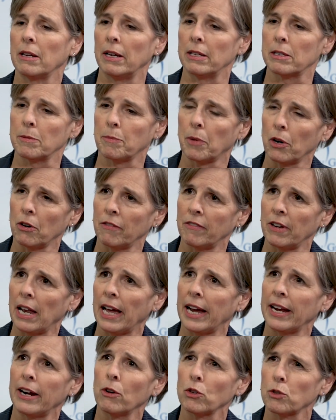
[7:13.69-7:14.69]
It's part of a
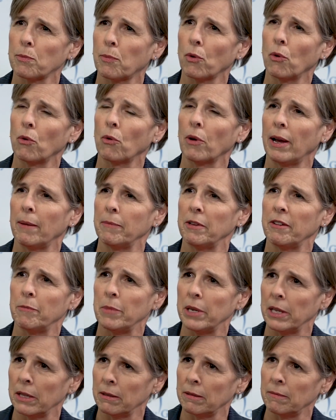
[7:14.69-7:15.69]
Lighthouse program. They've
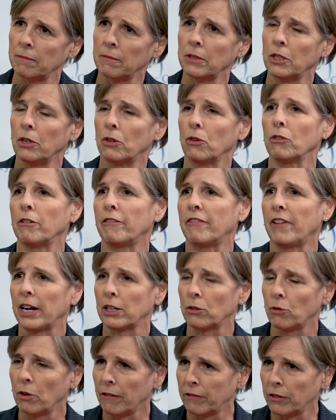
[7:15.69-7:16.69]
been, you know, the
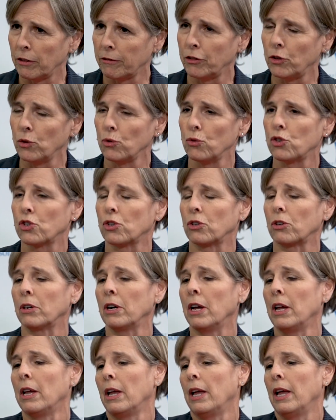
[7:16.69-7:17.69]
factory of the
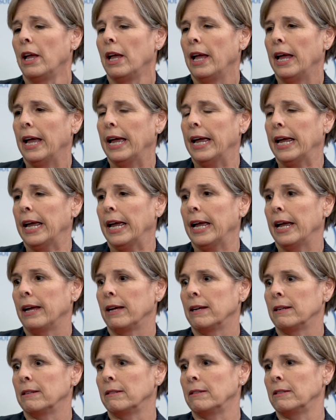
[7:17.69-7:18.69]
future.
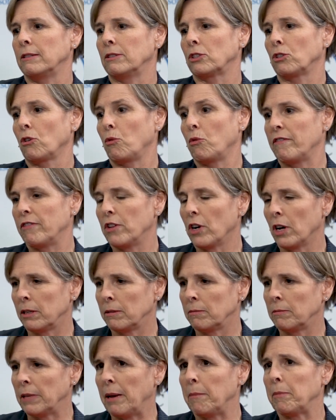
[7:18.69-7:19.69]
And so we've
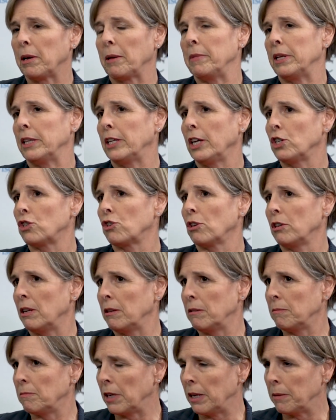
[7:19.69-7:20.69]
done implementation
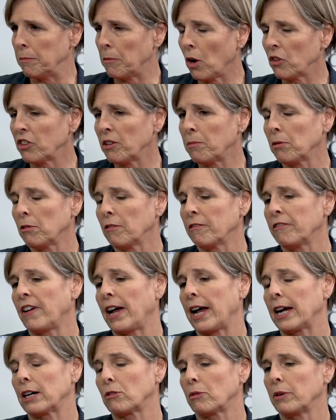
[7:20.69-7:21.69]
in multiple
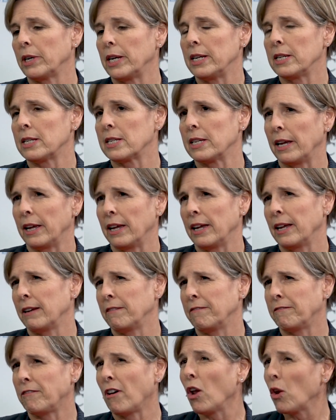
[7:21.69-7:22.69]
factories,
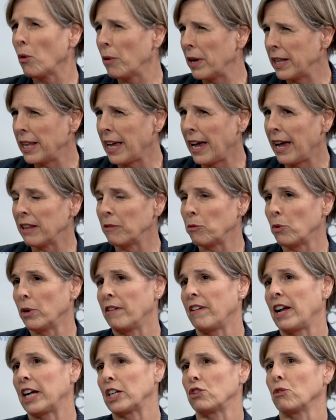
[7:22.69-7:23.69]
and following that,
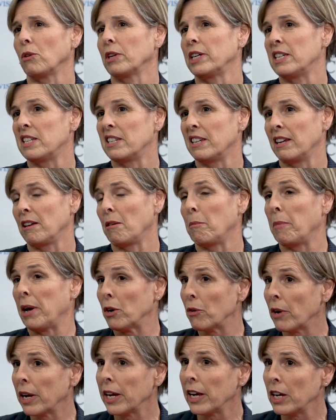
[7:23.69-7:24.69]
we're actually seeing a
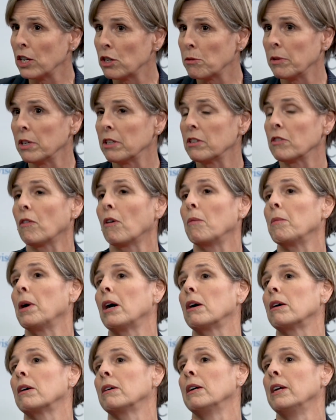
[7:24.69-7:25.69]
better engagement from
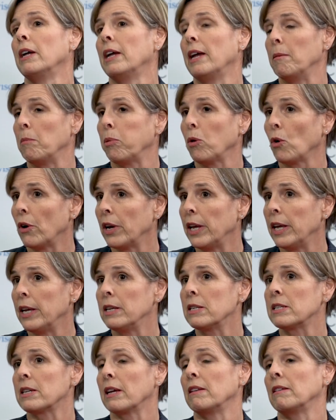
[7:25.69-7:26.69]
our
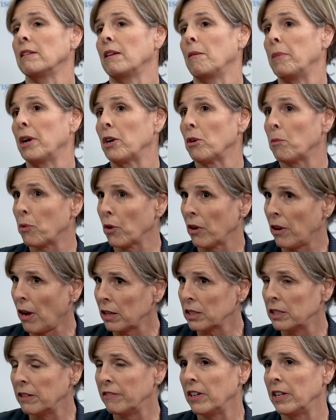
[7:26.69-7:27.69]
employees and a better
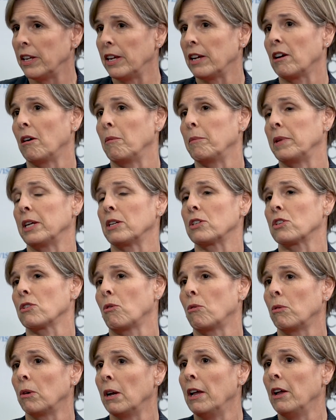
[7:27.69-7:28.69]
productivity coming.
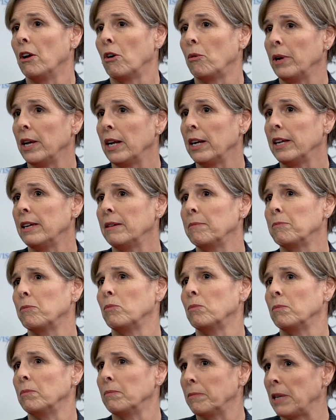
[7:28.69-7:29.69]
So really,
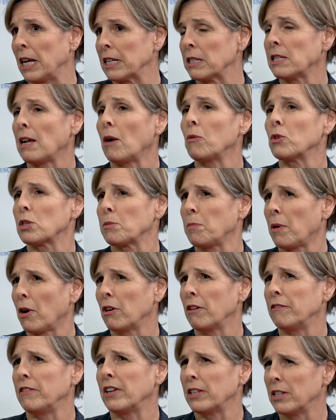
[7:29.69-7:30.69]
that was
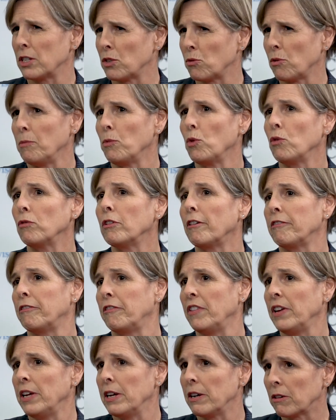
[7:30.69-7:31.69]
part of it, is remove the
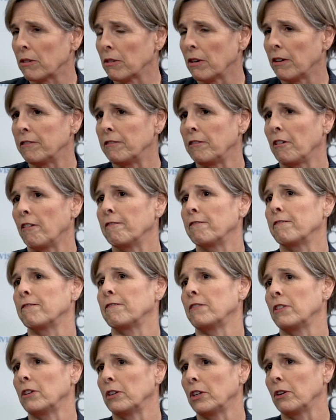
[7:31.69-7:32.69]
fear
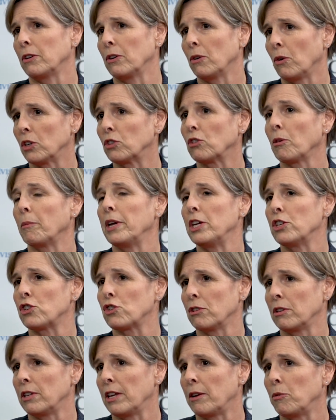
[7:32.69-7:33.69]
of you know,
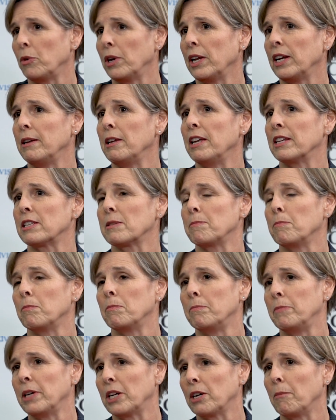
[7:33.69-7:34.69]
automation, and really it's
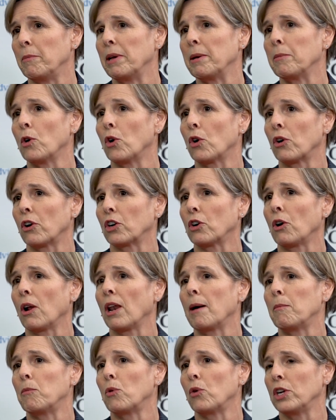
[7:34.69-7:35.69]
becoming more
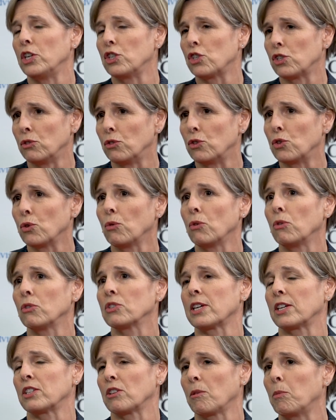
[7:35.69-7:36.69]
collaboration
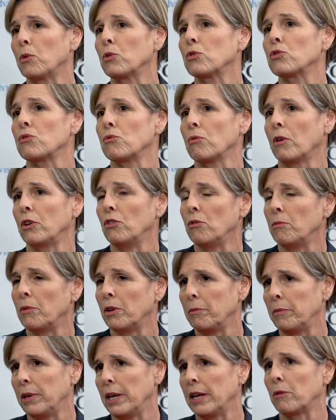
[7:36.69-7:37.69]
tools as opposed to a
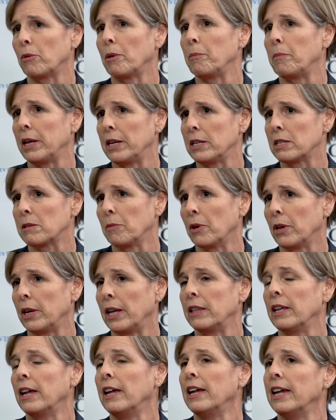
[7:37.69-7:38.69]
human being replacement.
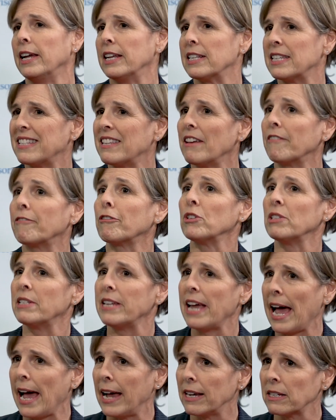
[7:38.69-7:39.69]
And it's different
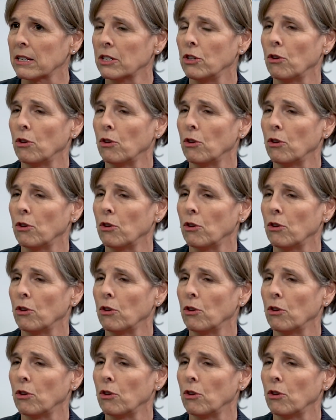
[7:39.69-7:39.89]
tasks.